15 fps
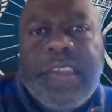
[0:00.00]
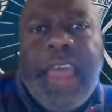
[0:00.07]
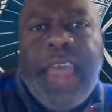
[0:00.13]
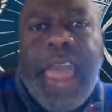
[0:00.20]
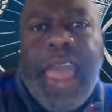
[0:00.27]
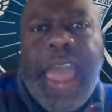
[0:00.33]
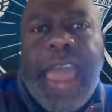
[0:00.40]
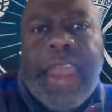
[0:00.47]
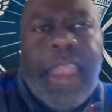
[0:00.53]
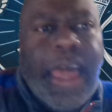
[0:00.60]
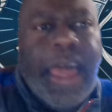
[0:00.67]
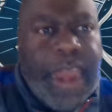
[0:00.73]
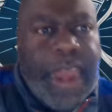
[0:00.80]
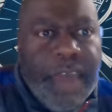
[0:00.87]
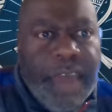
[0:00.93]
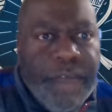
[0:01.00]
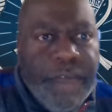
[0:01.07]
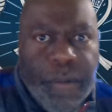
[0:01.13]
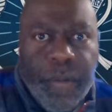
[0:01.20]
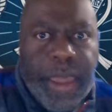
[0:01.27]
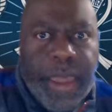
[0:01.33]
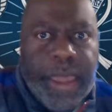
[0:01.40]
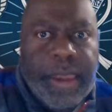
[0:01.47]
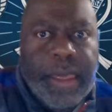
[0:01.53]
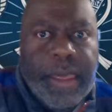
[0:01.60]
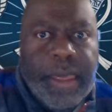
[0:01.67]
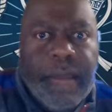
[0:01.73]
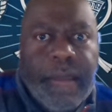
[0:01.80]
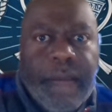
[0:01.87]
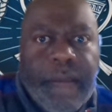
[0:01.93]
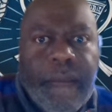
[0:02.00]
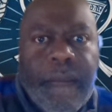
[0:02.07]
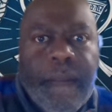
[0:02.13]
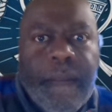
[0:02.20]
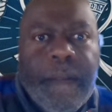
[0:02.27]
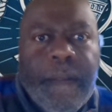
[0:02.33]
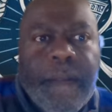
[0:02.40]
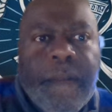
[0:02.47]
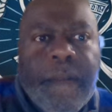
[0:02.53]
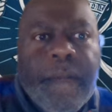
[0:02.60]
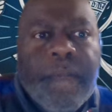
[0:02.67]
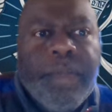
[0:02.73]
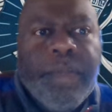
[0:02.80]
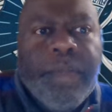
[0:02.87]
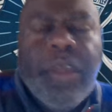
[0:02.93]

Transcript: at light heavyweight. Could